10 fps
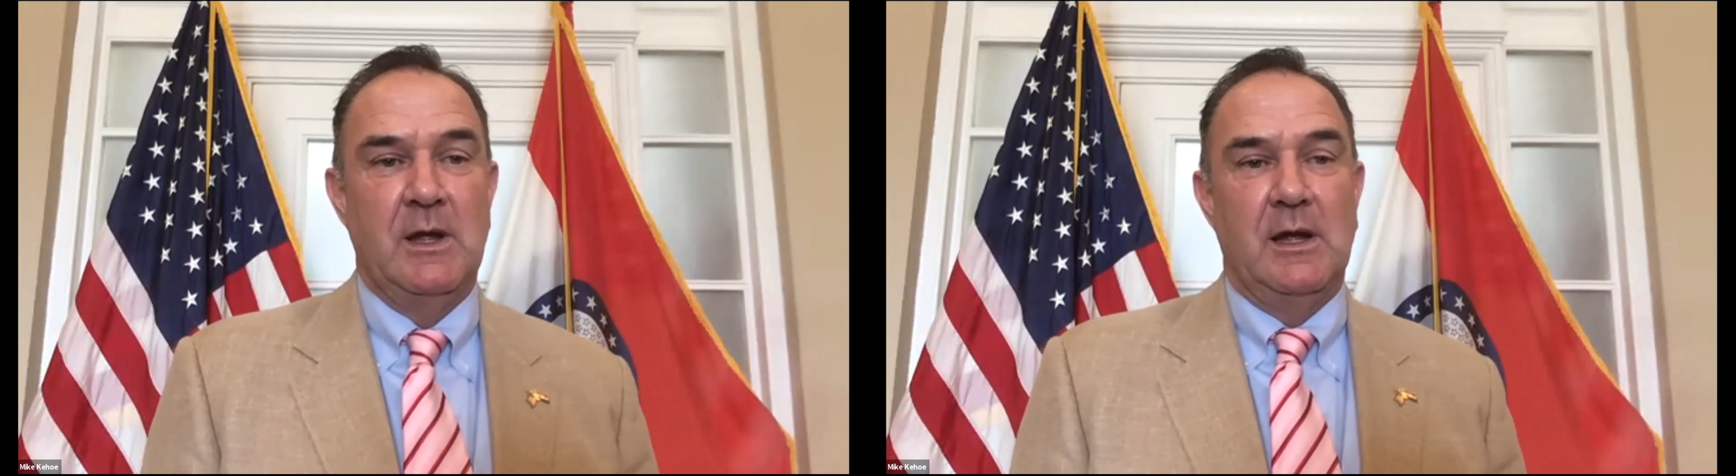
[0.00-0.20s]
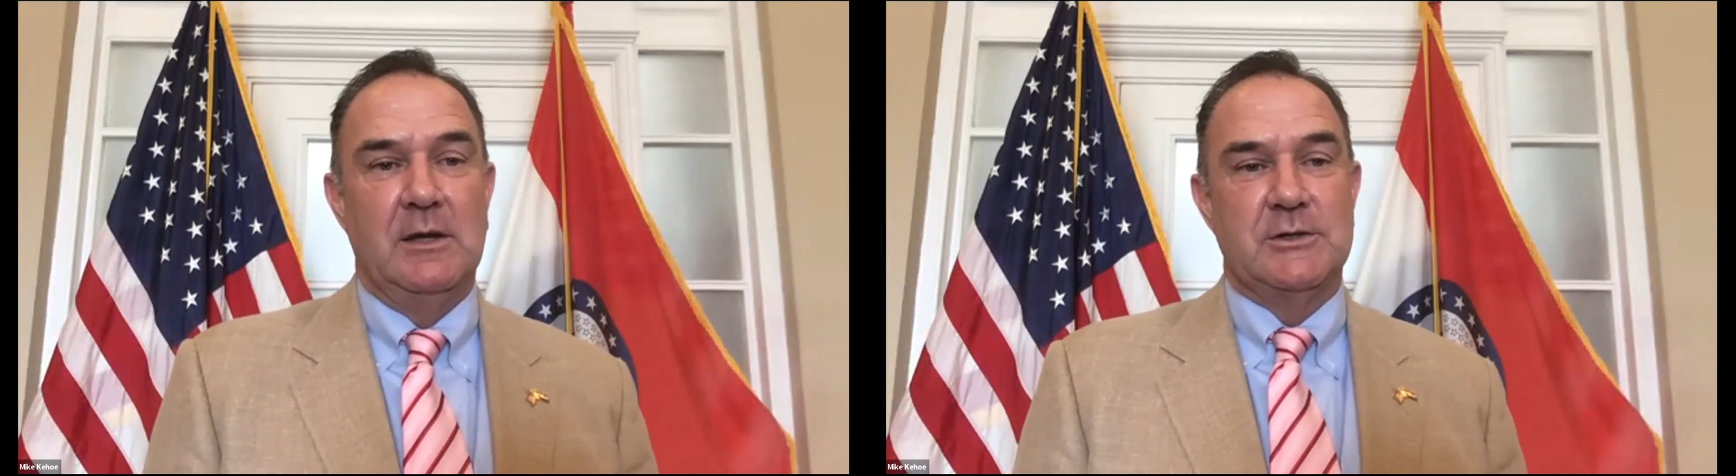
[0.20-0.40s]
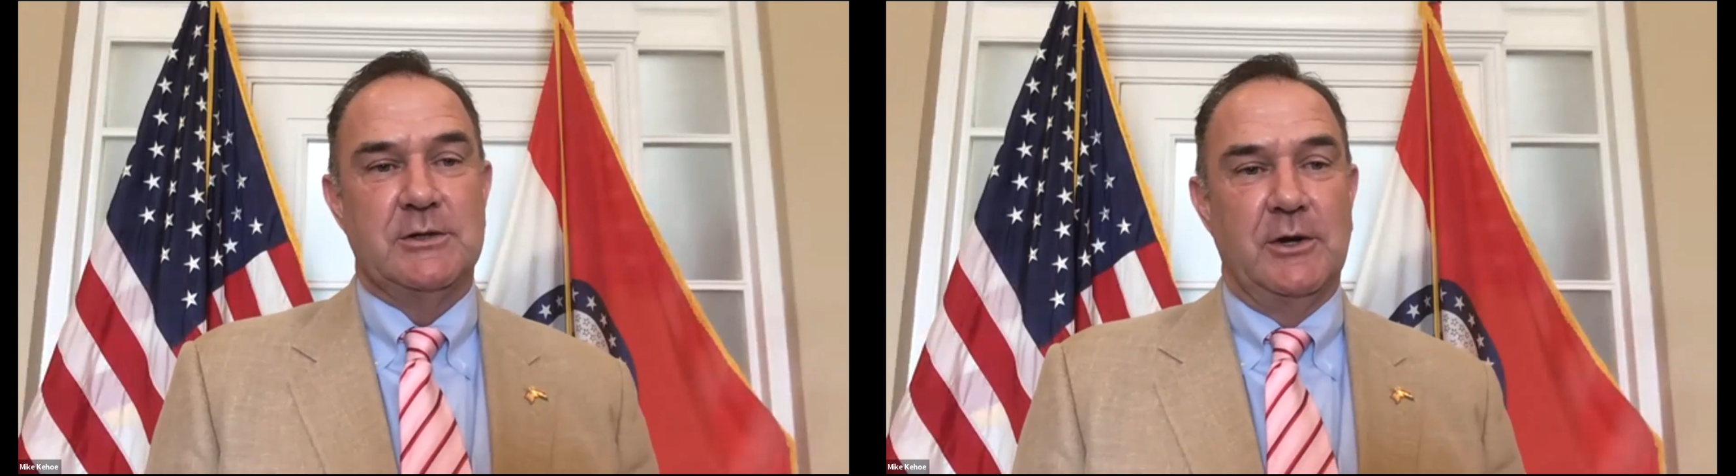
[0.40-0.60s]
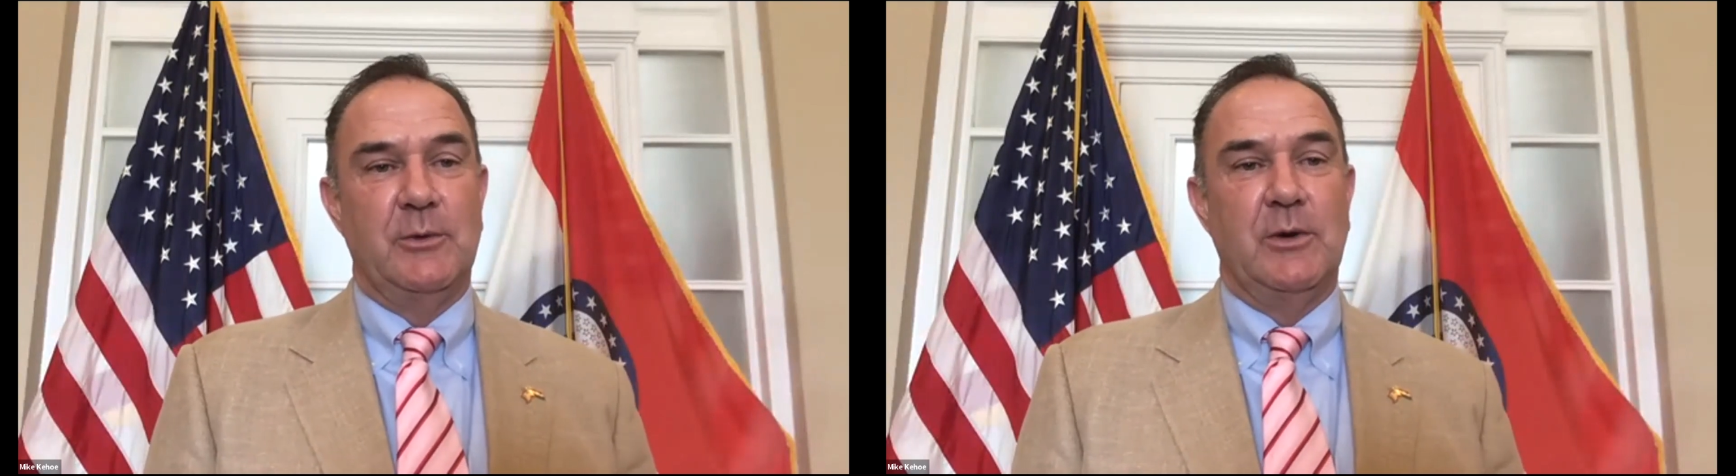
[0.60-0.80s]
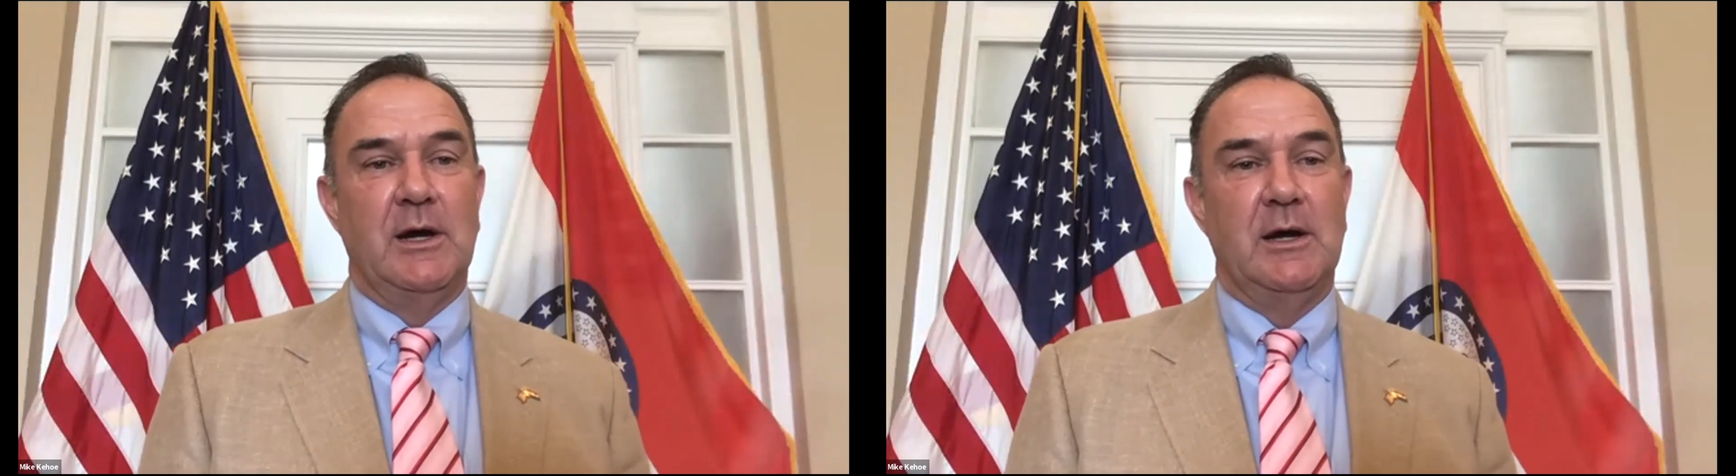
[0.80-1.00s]
And
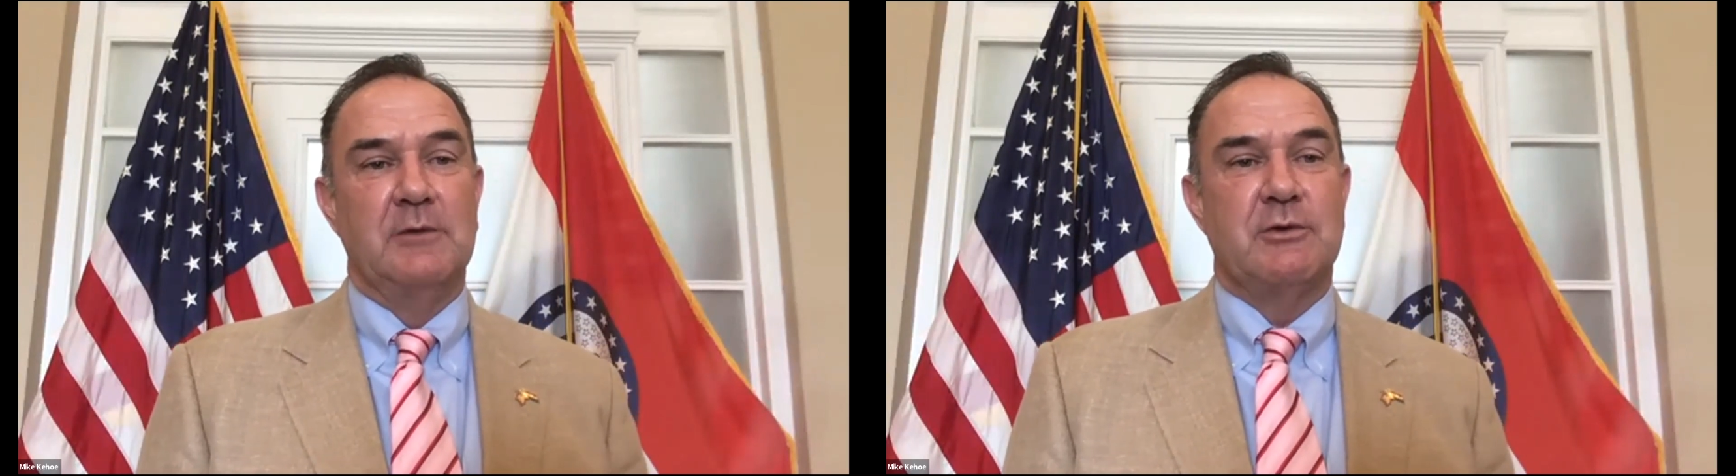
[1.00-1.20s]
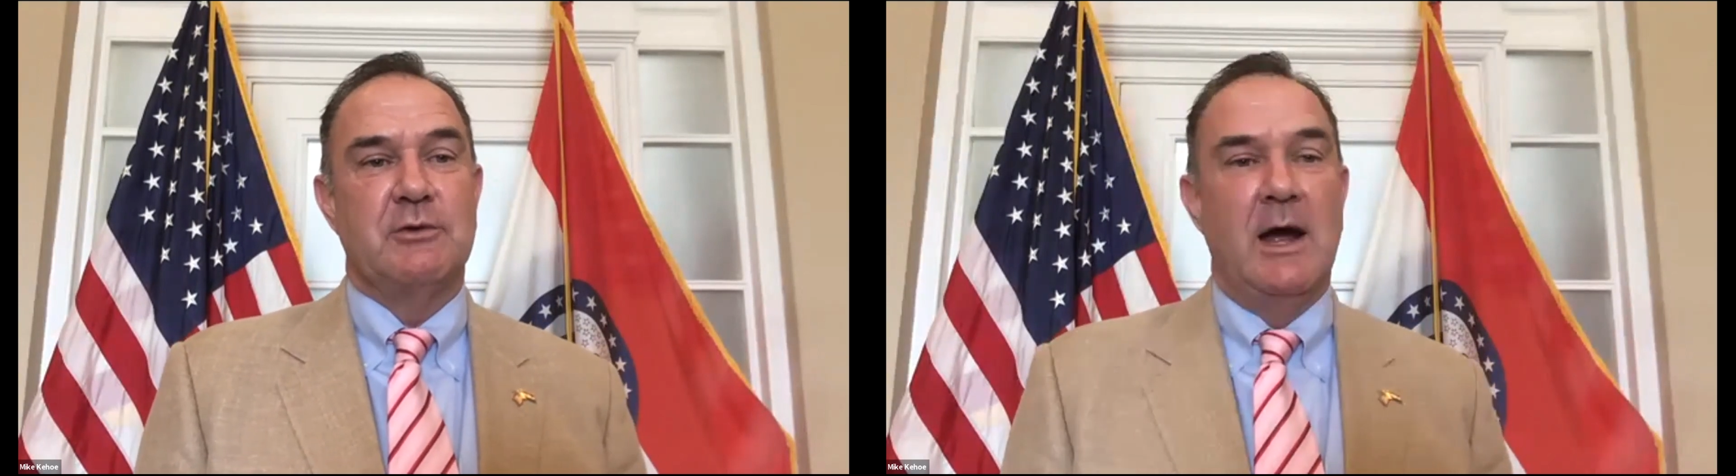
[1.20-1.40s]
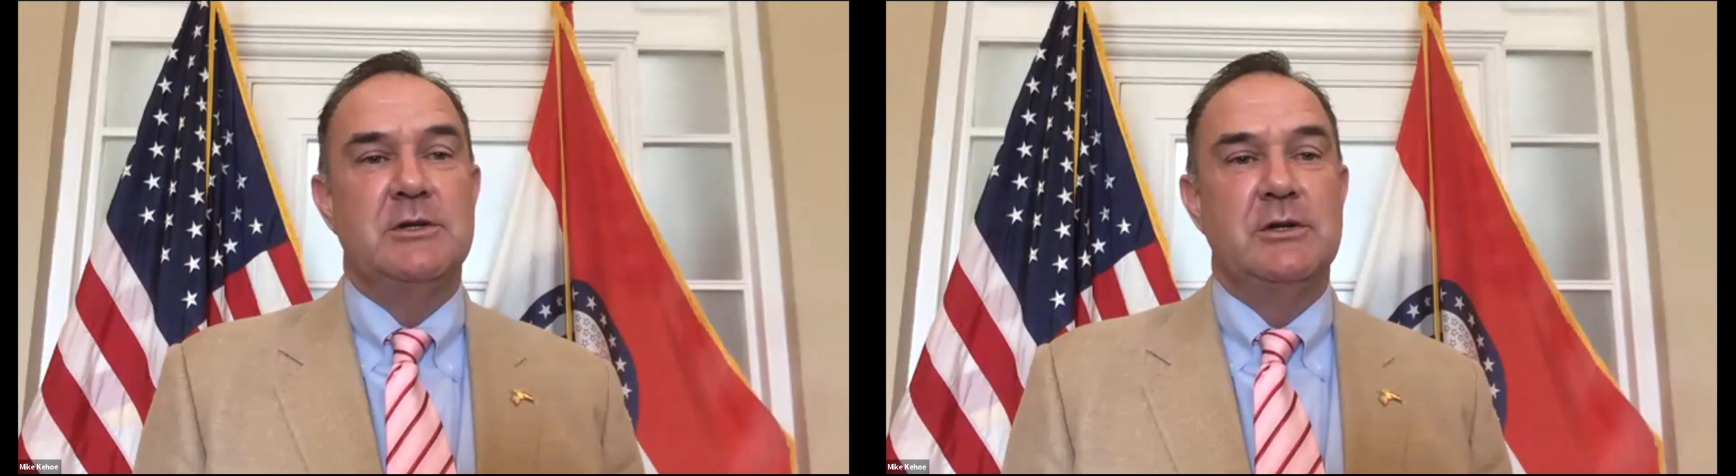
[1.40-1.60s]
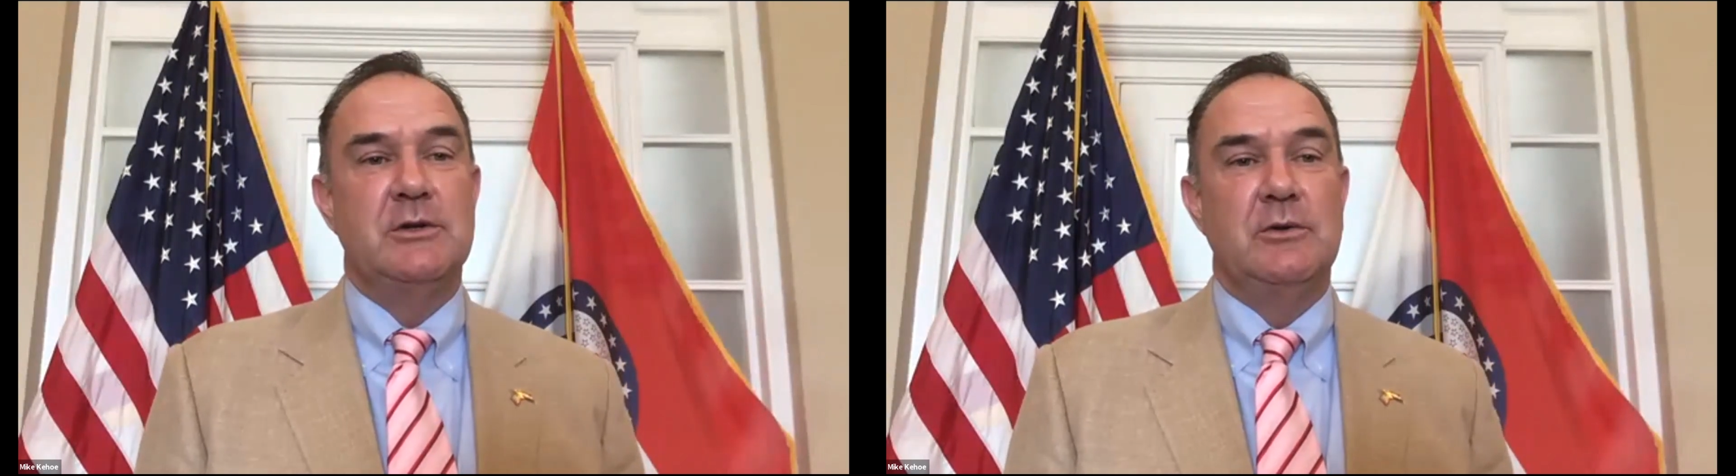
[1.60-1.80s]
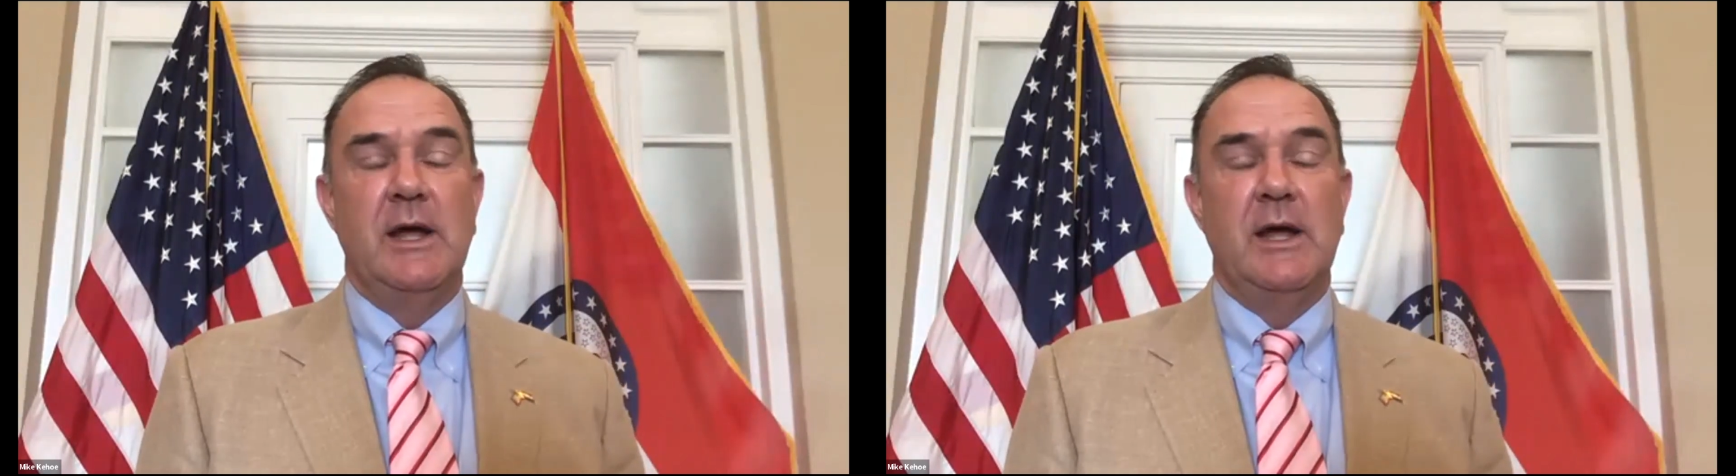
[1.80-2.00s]
so and